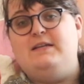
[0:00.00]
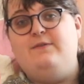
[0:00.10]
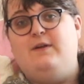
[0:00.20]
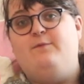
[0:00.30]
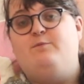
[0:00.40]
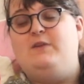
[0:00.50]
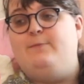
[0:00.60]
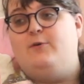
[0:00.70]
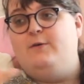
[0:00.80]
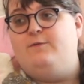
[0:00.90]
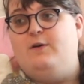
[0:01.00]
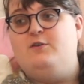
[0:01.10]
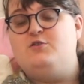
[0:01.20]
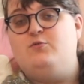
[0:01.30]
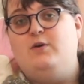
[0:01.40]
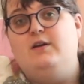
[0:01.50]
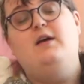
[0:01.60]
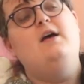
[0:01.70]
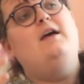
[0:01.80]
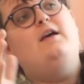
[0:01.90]
even a temporary furnished one,
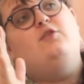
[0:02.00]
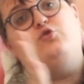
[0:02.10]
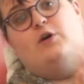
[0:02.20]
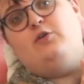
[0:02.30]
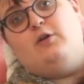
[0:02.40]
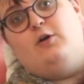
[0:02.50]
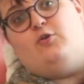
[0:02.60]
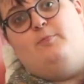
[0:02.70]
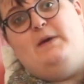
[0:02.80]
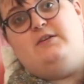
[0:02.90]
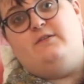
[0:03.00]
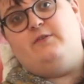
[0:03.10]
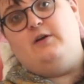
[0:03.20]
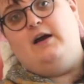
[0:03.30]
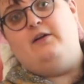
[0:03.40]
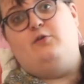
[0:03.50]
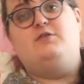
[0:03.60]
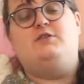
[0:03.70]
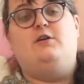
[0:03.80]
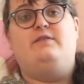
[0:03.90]
join your local Mieterverein or
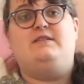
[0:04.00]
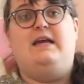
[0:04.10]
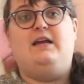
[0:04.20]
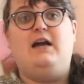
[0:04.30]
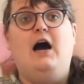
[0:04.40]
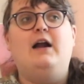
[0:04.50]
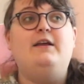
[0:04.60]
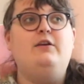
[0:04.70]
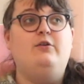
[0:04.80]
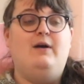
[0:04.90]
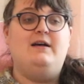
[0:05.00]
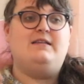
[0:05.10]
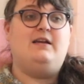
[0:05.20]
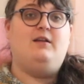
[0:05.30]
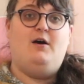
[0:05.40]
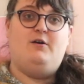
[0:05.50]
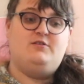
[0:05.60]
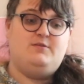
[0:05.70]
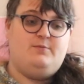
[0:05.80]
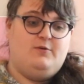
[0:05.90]
service like Connie, who has like lawyer
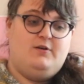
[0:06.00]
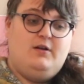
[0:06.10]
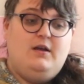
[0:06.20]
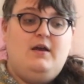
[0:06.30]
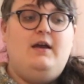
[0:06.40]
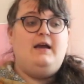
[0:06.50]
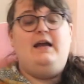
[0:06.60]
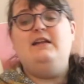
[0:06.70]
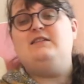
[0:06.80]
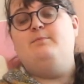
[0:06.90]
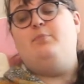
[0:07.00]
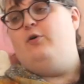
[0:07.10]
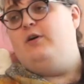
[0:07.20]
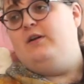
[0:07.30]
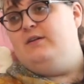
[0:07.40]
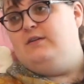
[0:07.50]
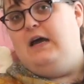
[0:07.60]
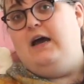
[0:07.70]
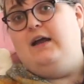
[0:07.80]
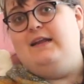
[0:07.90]
support. It's important.
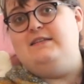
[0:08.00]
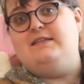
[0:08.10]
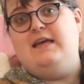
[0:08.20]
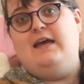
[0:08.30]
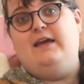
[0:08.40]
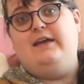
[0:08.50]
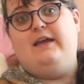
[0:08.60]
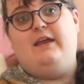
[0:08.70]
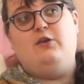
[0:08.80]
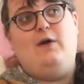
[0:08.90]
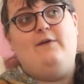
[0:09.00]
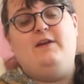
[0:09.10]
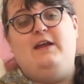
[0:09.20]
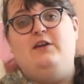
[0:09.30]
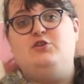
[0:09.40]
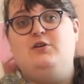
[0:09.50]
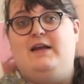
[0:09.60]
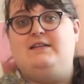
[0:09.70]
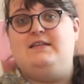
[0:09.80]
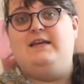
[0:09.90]
Let's say you have an issue
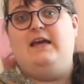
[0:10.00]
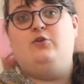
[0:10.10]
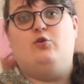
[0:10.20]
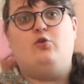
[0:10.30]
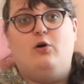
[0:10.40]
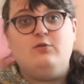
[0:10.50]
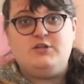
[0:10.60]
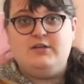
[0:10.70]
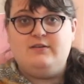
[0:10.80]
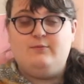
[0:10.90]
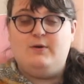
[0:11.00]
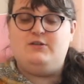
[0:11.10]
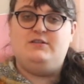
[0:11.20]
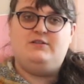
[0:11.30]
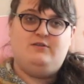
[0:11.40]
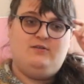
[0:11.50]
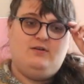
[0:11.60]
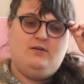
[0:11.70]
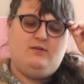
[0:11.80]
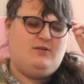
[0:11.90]
like, say, getting your caution, which is
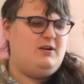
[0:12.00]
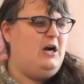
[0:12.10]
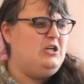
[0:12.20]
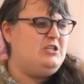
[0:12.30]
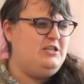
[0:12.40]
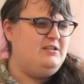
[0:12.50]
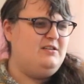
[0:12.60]
or caution.